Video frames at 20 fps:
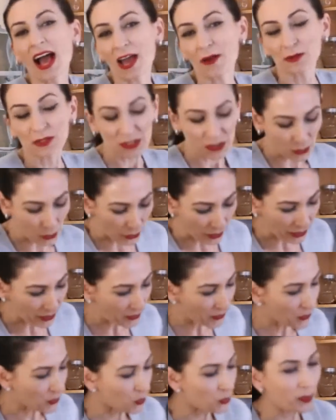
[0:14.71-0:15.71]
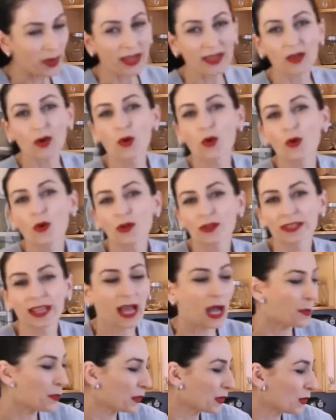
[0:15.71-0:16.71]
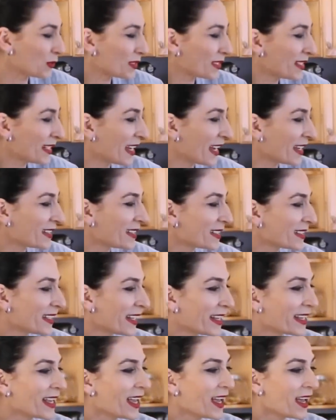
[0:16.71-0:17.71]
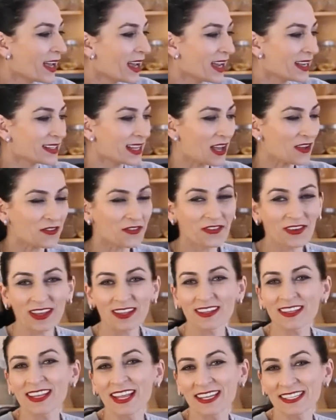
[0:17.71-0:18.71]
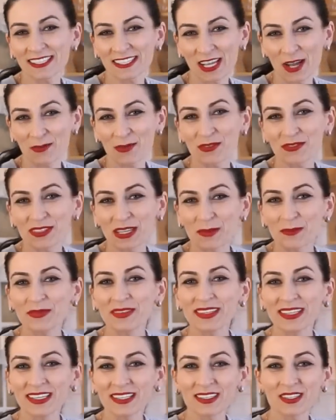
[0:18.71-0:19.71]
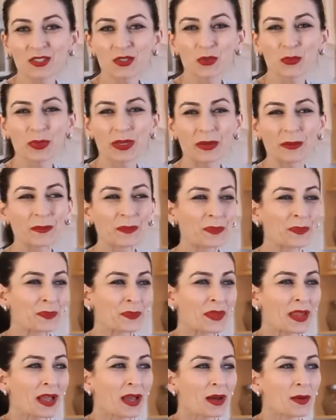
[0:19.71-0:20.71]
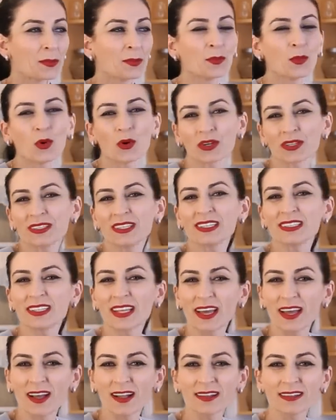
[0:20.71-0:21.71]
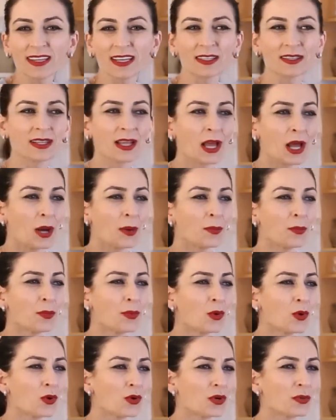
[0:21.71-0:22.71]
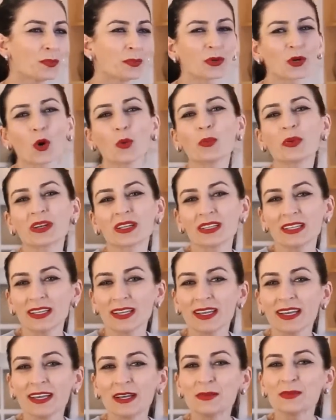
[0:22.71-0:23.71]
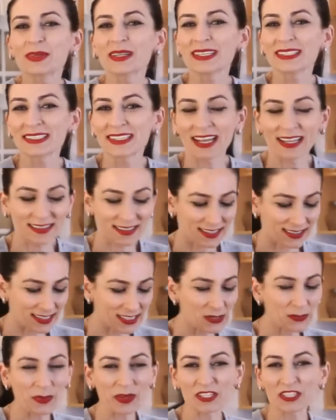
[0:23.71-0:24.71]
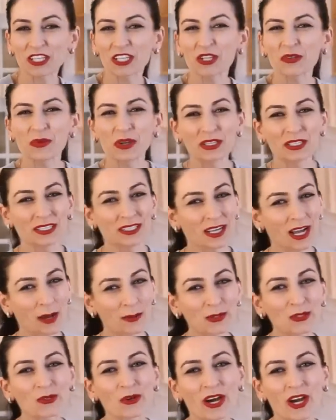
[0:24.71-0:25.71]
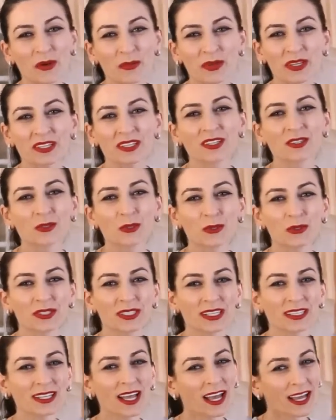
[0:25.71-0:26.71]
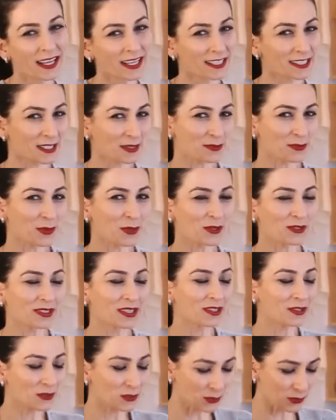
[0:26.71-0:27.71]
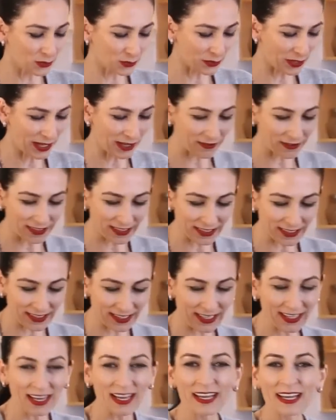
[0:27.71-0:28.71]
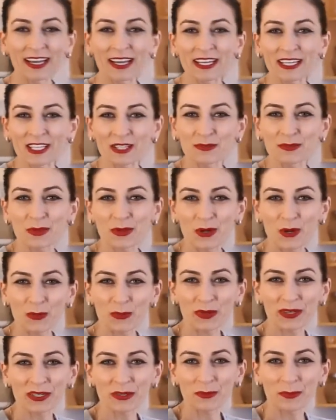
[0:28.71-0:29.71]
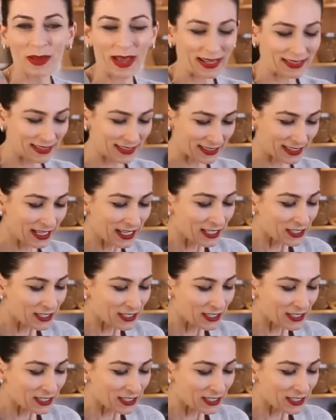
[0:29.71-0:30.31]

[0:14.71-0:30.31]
I was going through my old uploads the other day and I felt like some of them need to be more detailed and more properly presented, especially when it comes to Armenian cuisine. It's important to do everything in proper manner.